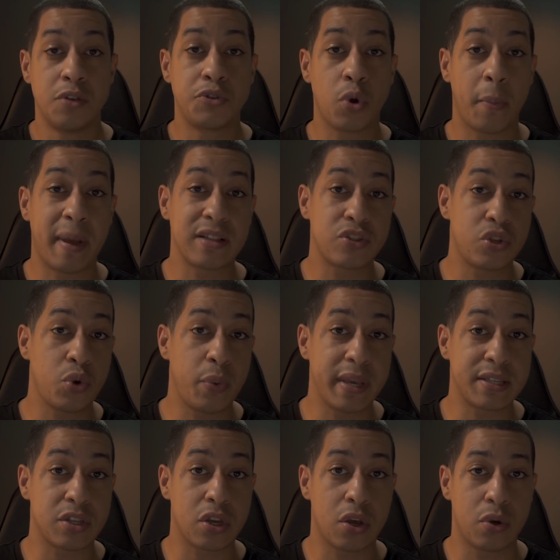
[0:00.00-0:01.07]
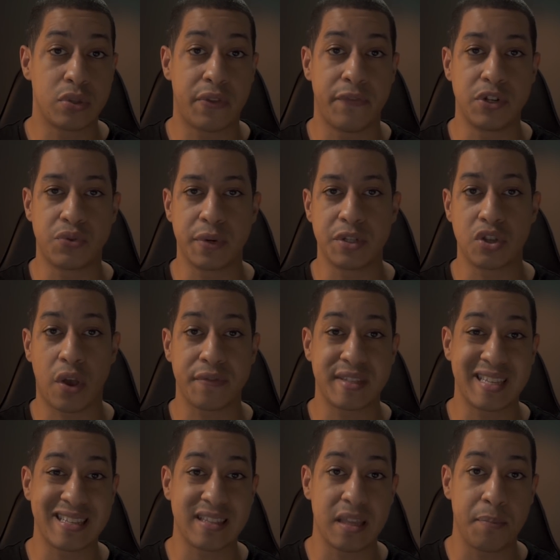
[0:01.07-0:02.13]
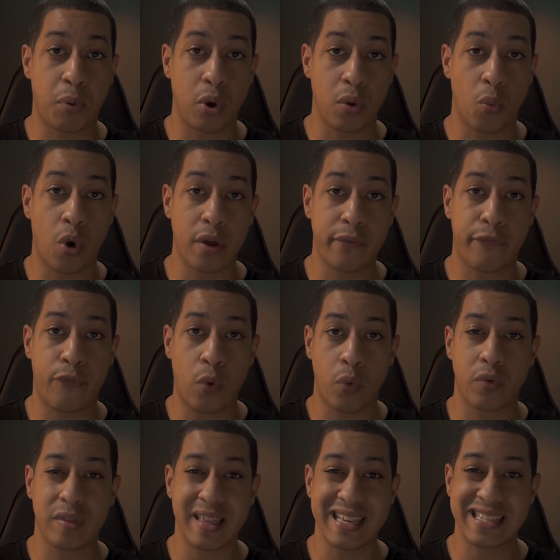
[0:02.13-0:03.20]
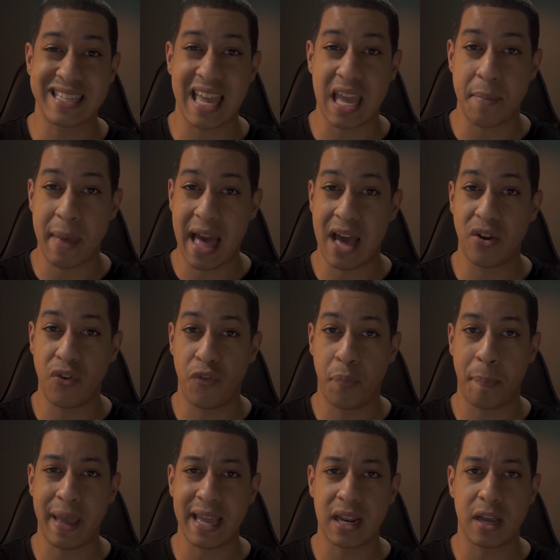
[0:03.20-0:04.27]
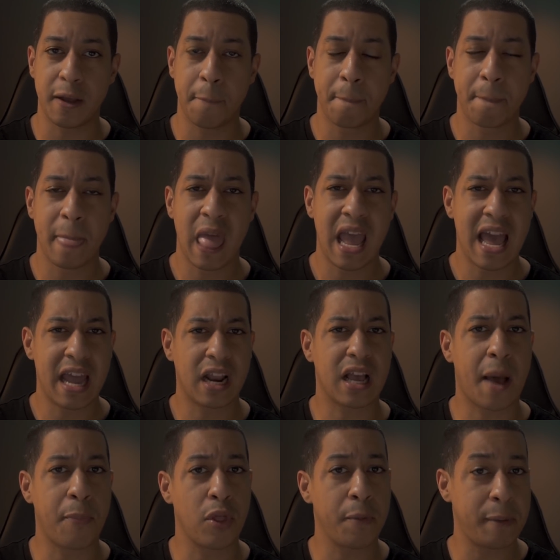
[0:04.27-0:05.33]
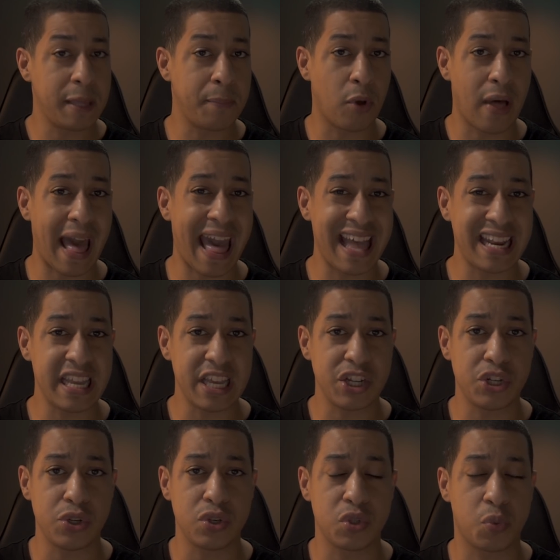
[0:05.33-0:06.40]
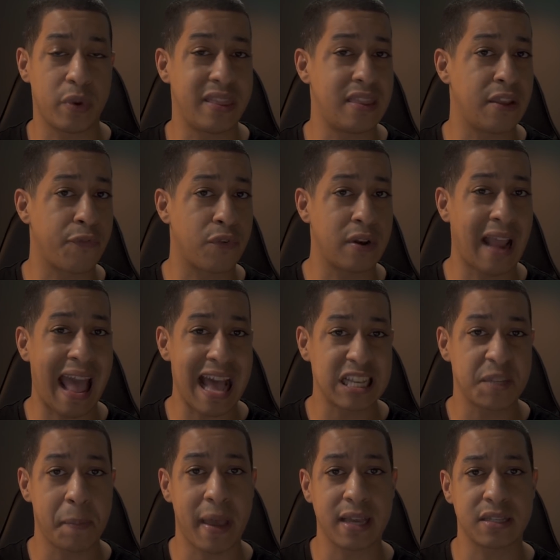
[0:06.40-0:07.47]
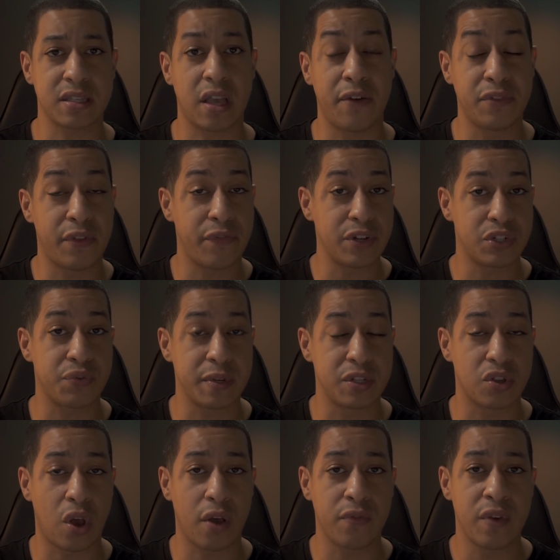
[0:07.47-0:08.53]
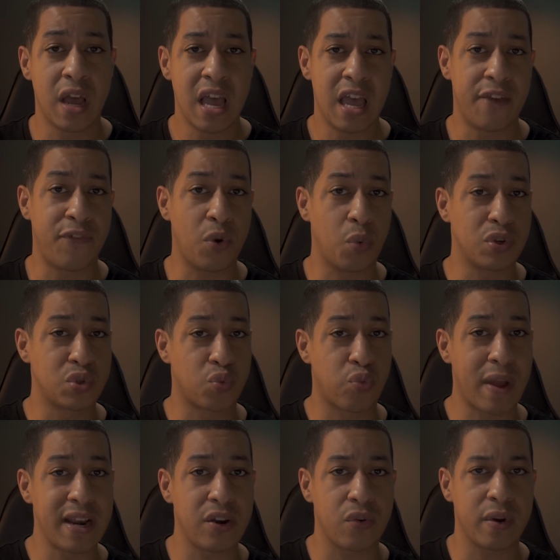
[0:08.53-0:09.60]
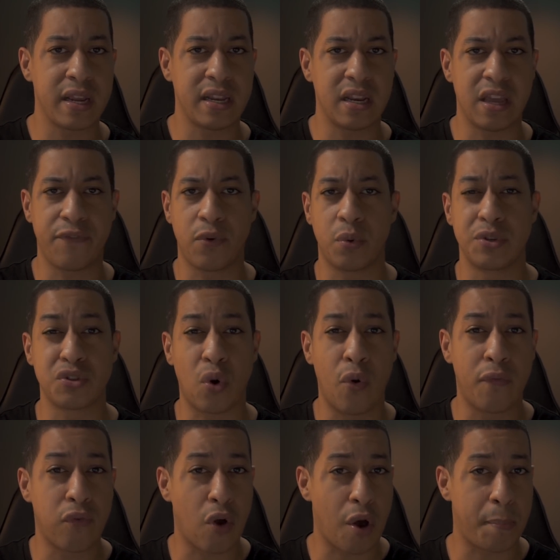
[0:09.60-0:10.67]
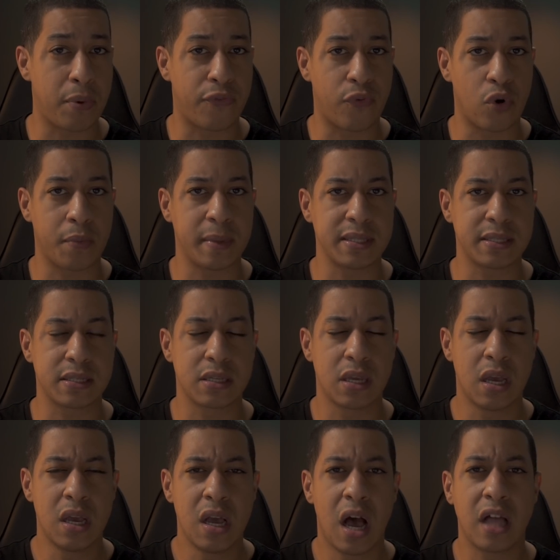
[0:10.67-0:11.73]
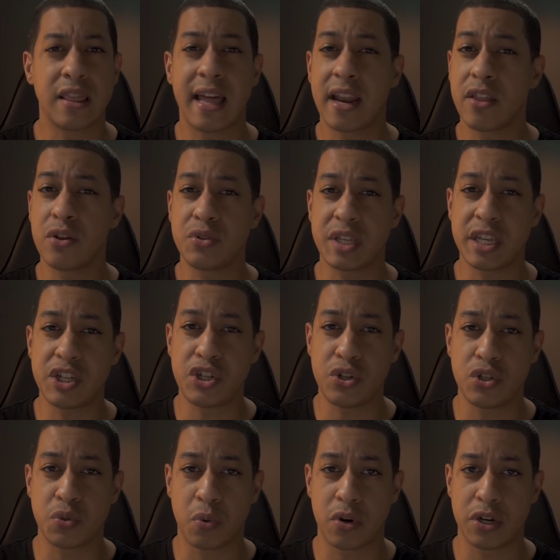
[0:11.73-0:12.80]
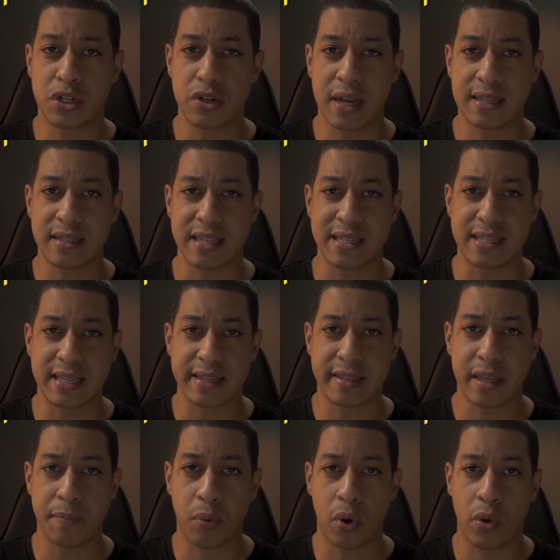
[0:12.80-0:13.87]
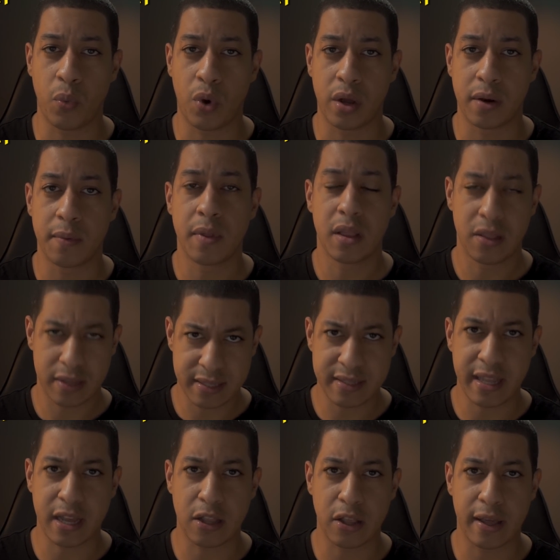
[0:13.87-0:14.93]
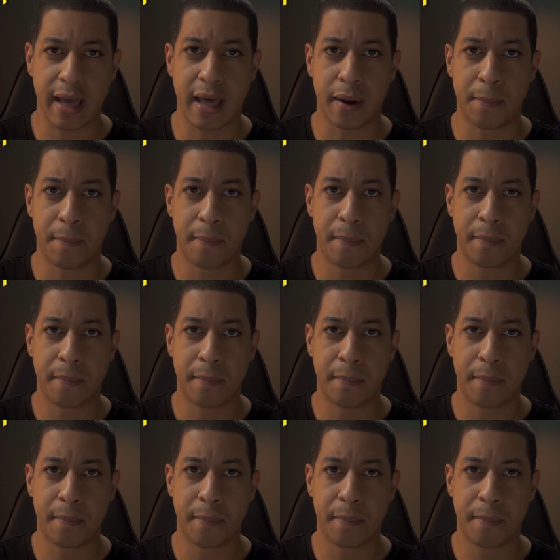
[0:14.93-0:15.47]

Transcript: So about 2 weeks ago, DaVinci Resolve 16.1 full release came out of beta, and a couple of people had issues with different aspects of DaVinci Resolve, if it was rendering, if it was overall performance. A lot of those issues were addressed in 16.1. Let's take a look at them.